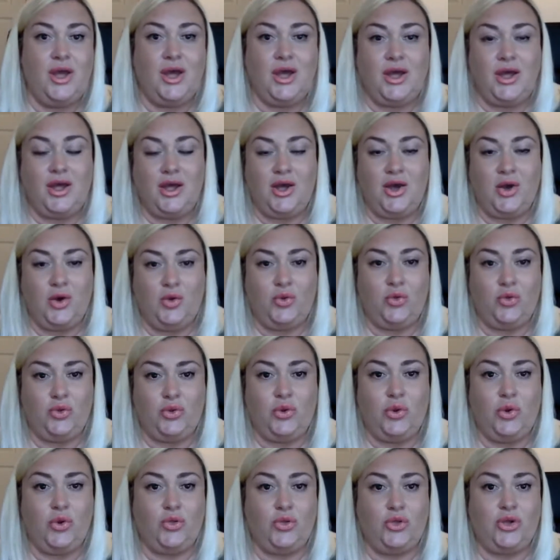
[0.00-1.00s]

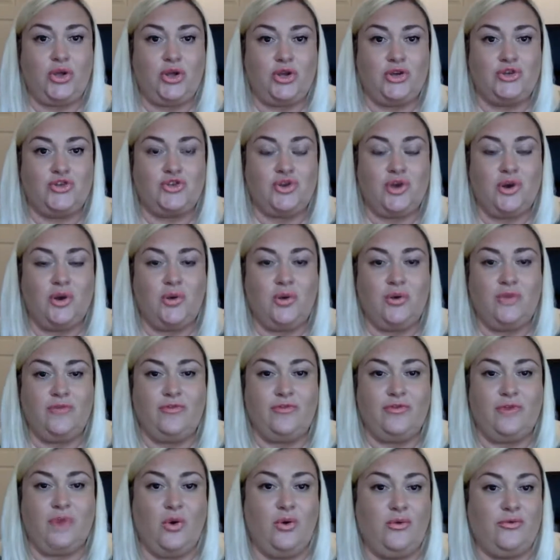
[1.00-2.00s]
on the control
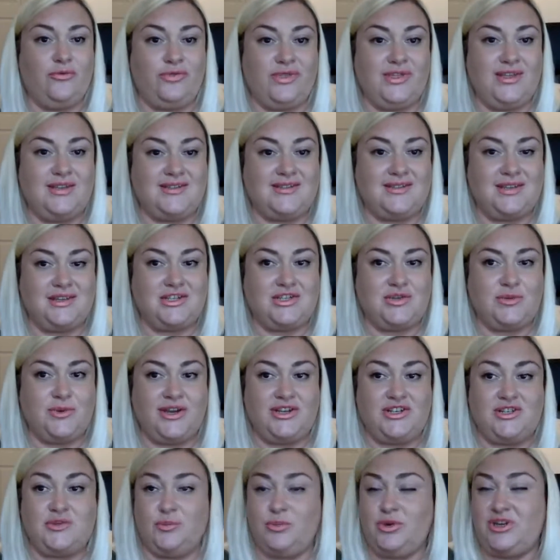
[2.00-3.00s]
of this
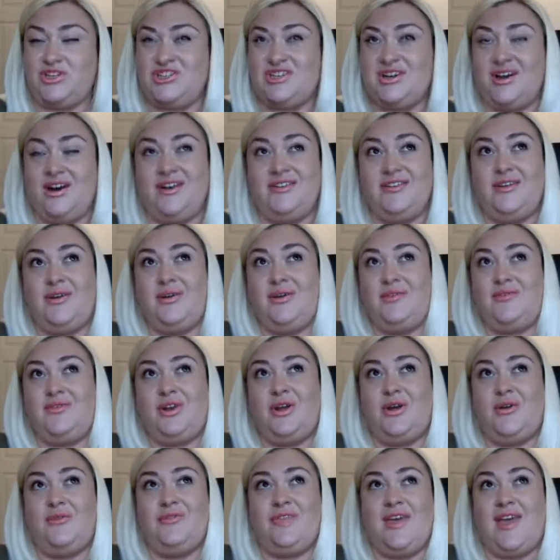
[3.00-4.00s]
situation, which I don't even
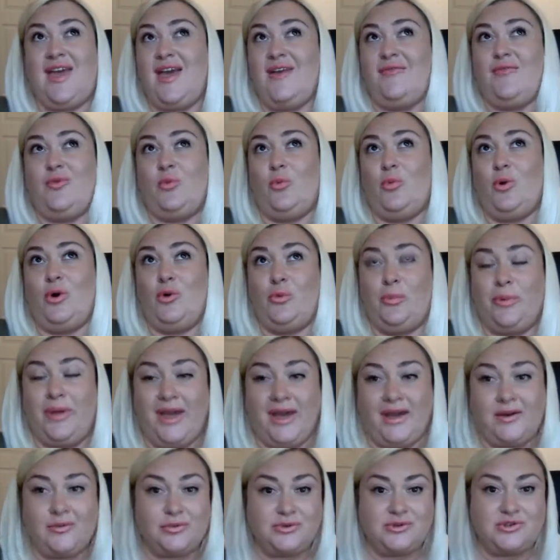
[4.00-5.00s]
know if they ever will
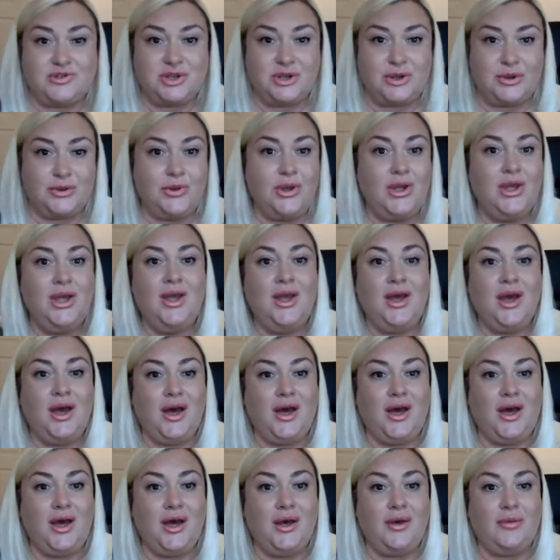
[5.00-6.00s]
be able to
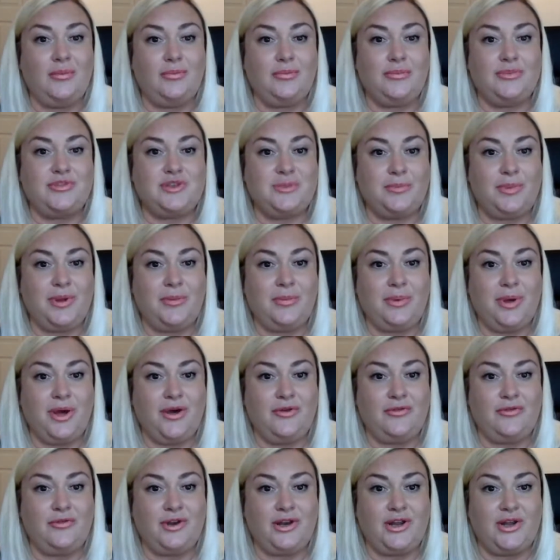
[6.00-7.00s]
be
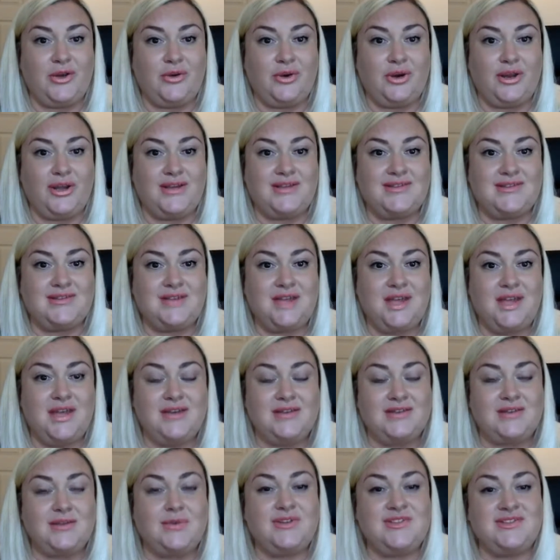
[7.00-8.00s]
perfectly honest.
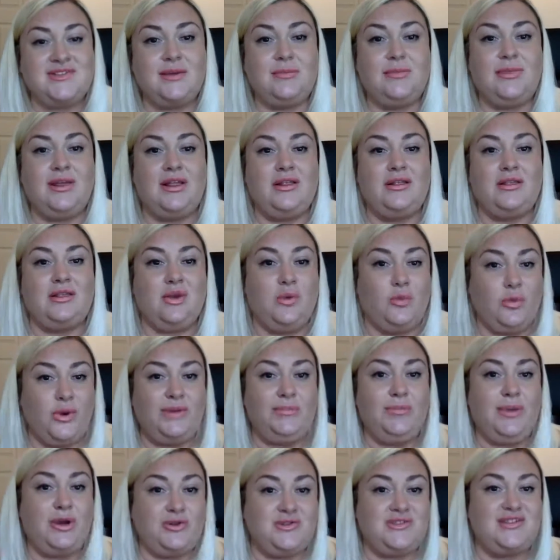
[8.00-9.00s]
So it's something that
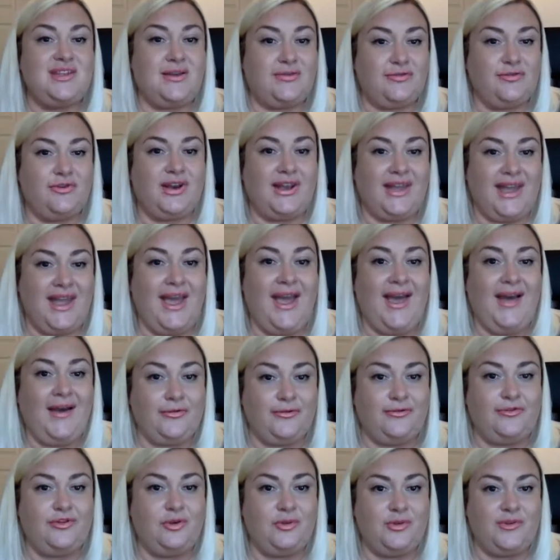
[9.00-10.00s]
we most definitely
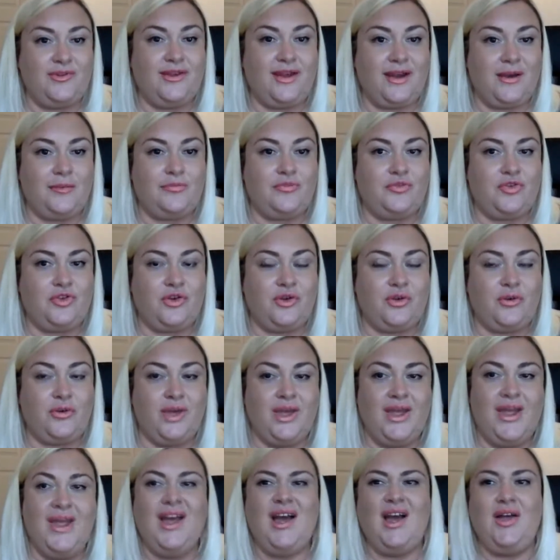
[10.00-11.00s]
have to adapt to.
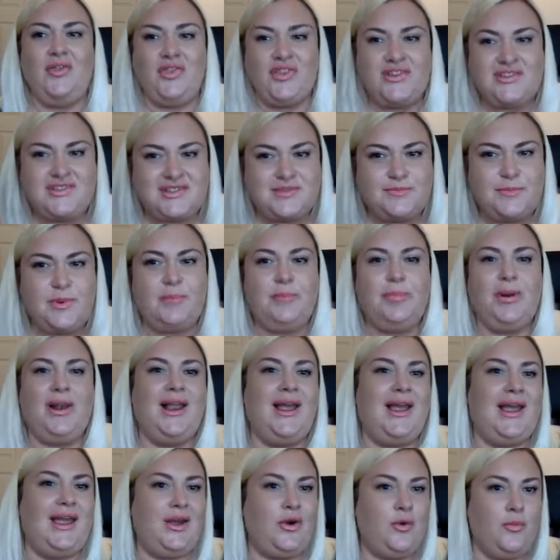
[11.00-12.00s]
And this has been
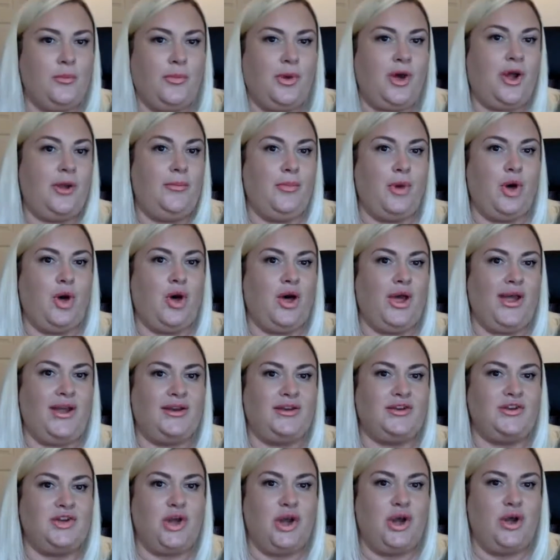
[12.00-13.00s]
playing on my
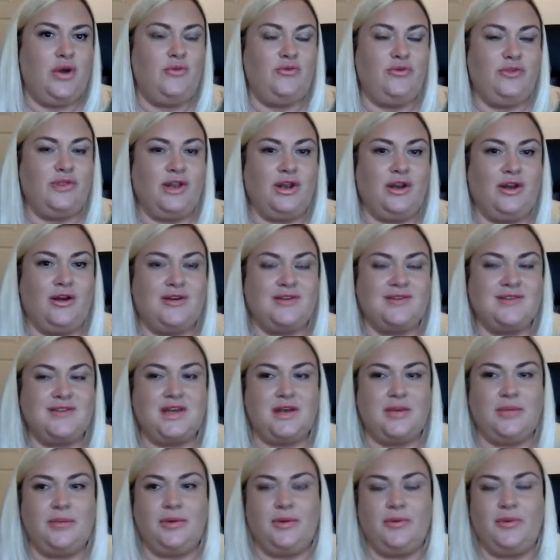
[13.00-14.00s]
mind over the last
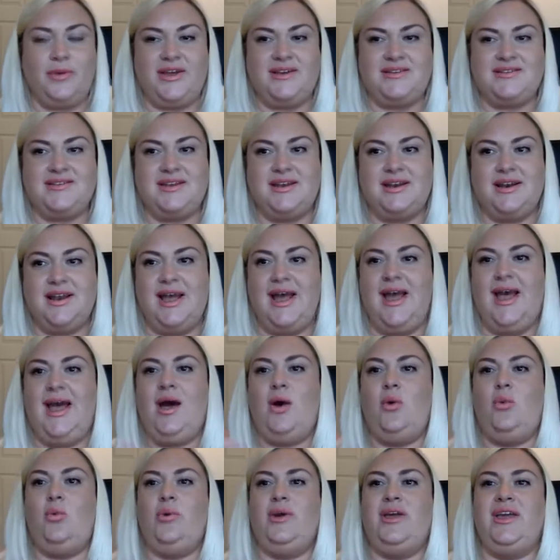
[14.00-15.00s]
couple of weeks, and
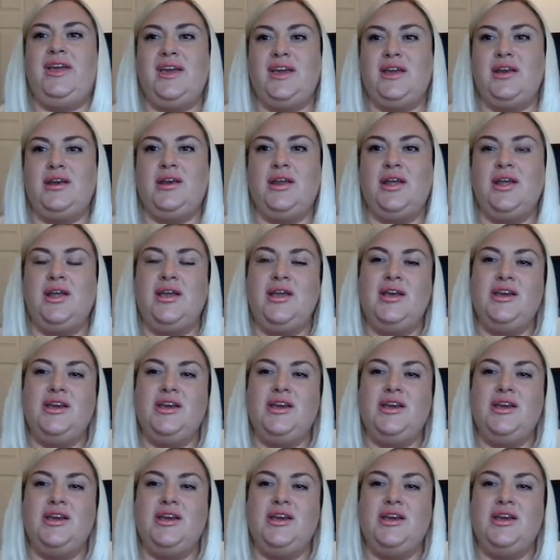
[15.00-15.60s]
how we can